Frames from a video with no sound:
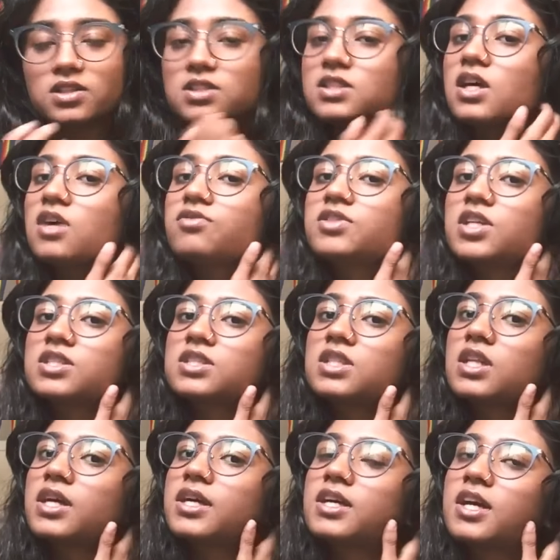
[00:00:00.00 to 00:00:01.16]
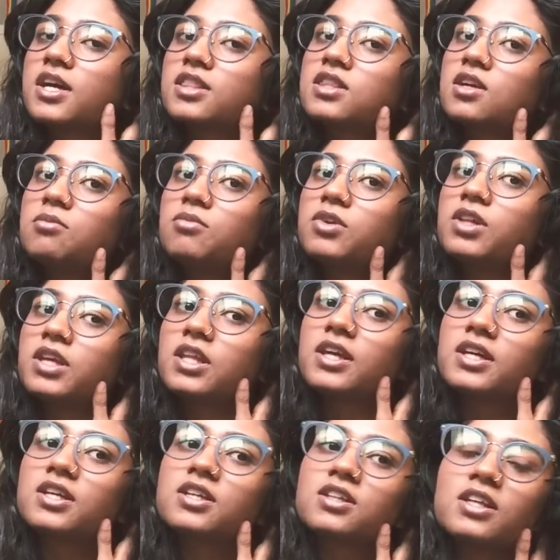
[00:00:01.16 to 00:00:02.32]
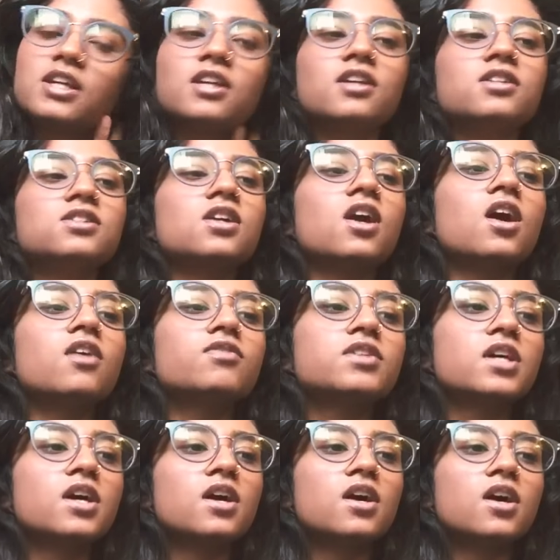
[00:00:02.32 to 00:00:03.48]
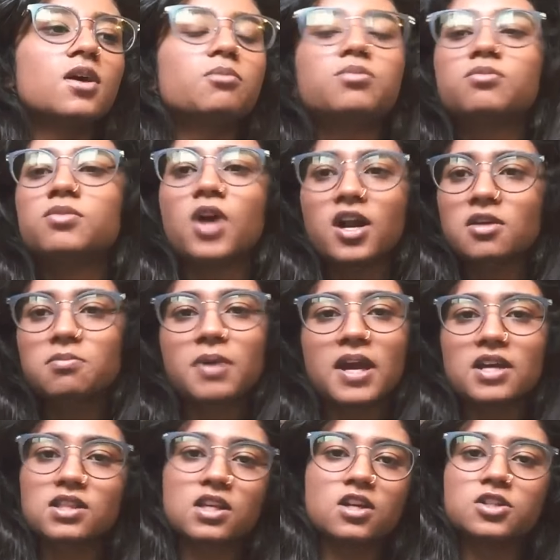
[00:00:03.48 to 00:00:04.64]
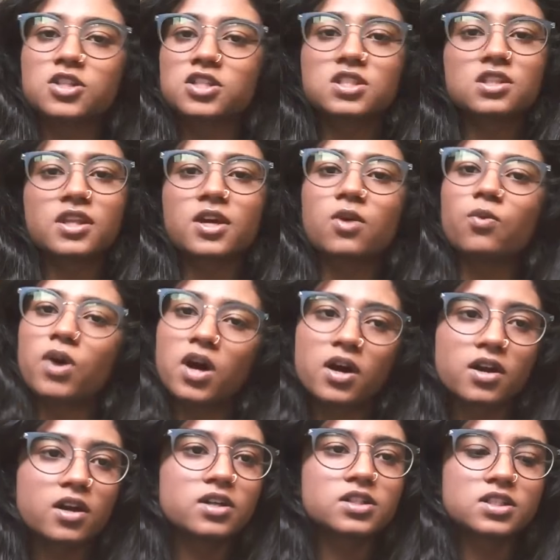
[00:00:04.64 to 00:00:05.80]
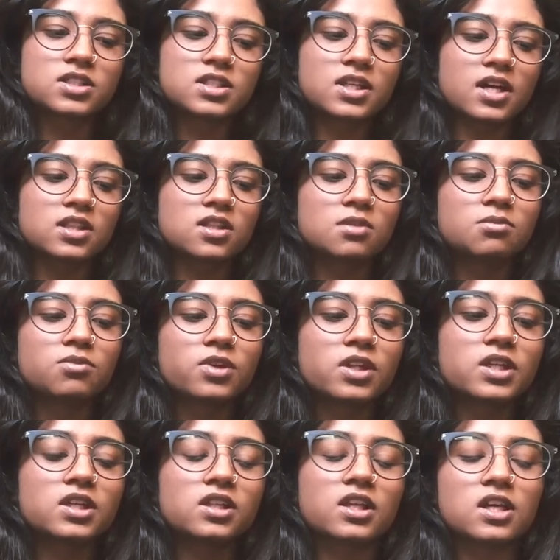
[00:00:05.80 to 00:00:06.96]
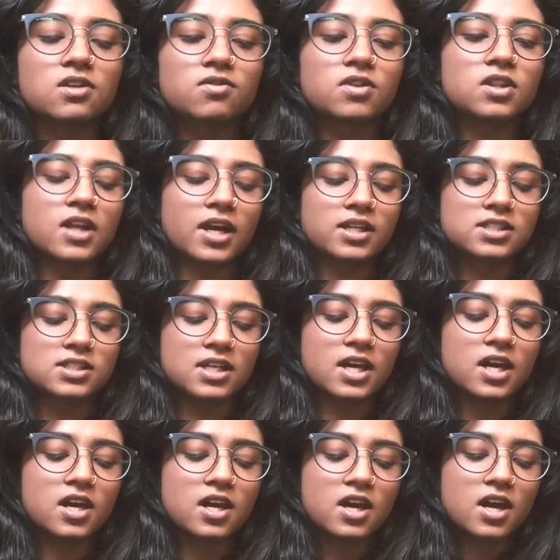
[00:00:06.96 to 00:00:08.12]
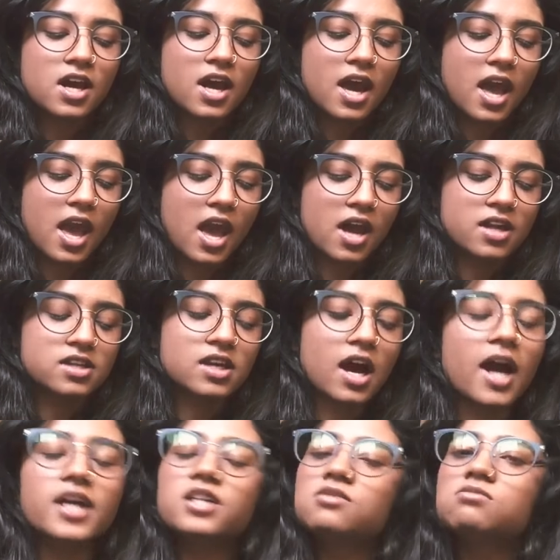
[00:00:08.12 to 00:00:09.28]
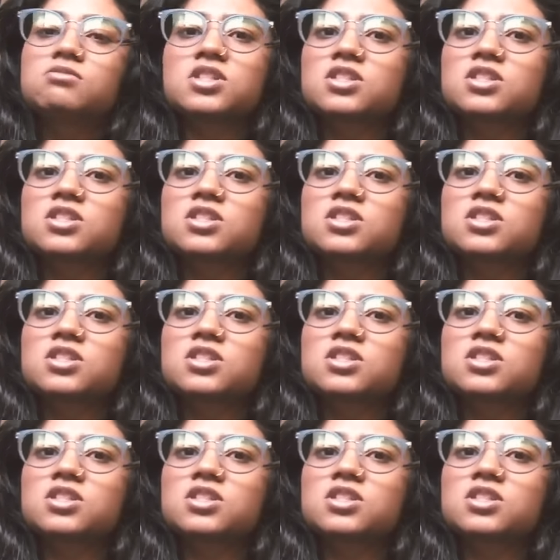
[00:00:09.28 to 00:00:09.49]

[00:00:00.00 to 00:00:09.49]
and stuff just to like get them really like clean and soft. Not in paint thinner, just in like water, just to get them really clean for the next day. And I